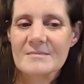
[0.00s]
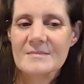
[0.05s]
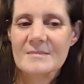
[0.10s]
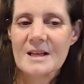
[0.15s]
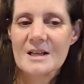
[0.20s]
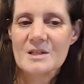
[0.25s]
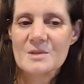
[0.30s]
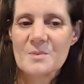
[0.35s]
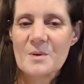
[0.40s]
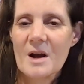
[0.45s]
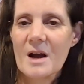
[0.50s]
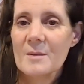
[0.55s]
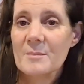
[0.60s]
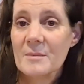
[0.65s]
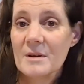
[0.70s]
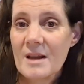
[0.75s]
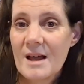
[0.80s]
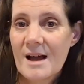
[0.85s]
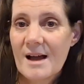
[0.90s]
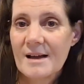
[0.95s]
That's why I'm
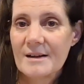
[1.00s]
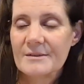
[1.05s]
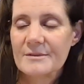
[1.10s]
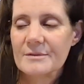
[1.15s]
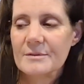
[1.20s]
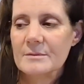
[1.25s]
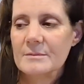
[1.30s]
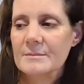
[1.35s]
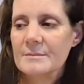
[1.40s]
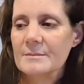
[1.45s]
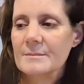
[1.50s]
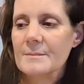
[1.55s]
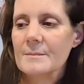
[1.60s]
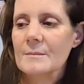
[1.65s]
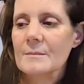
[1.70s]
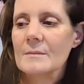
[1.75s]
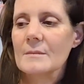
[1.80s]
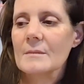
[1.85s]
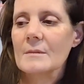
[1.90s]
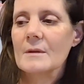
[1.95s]
alive.
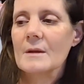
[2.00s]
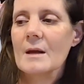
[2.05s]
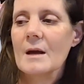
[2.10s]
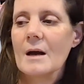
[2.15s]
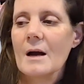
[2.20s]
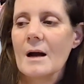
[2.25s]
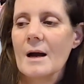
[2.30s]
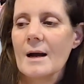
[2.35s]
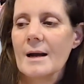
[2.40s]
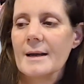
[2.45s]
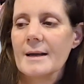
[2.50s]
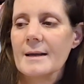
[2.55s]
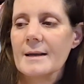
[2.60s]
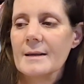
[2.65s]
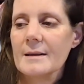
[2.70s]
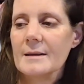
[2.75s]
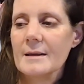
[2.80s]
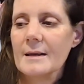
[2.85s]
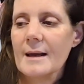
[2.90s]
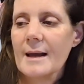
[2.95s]
I
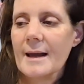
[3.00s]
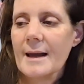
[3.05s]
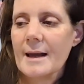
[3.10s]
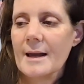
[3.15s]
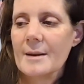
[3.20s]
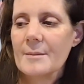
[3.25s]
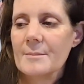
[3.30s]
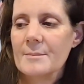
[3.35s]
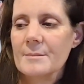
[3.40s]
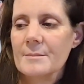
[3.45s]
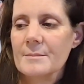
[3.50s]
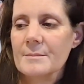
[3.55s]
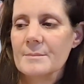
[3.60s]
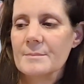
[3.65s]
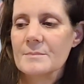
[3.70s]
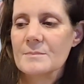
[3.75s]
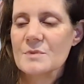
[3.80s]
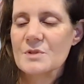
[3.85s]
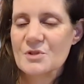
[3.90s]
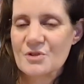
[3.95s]
am
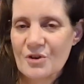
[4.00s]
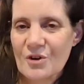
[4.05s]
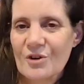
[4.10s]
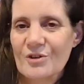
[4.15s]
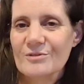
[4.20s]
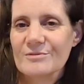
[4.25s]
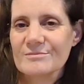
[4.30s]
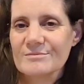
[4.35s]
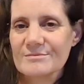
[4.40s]
strong.